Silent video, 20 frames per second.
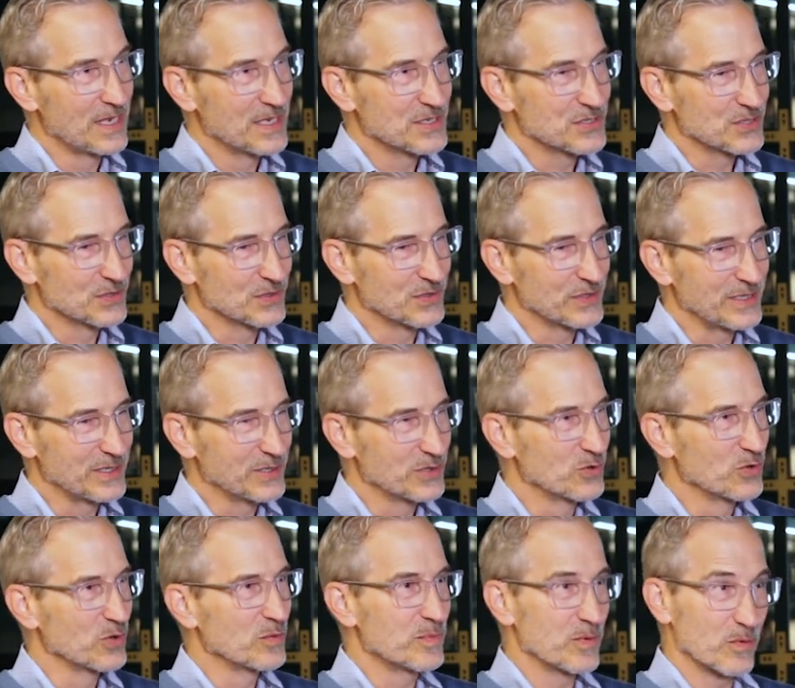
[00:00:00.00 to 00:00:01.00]
to lead a
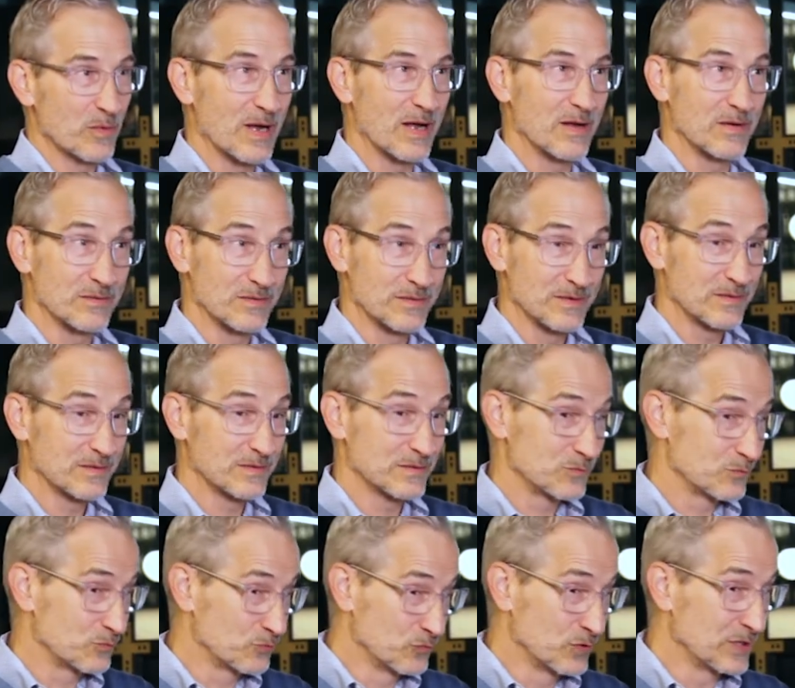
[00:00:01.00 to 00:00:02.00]
group around
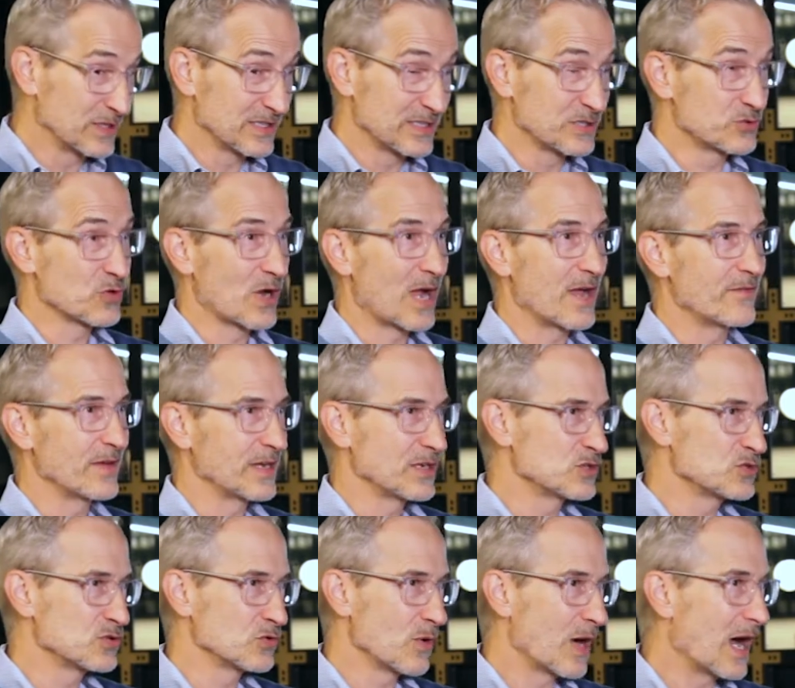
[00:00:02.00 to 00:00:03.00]
really driving
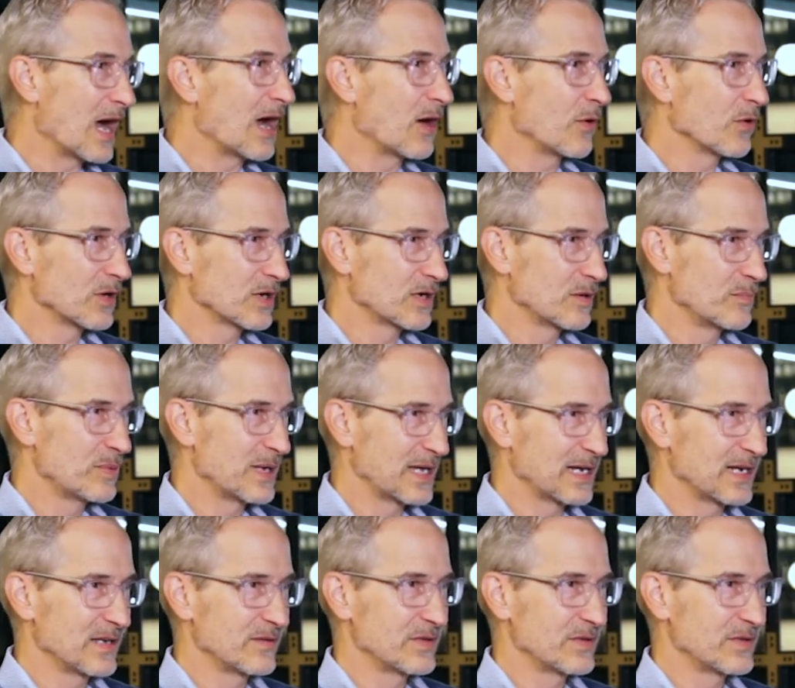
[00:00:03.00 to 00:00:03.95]
to our competitive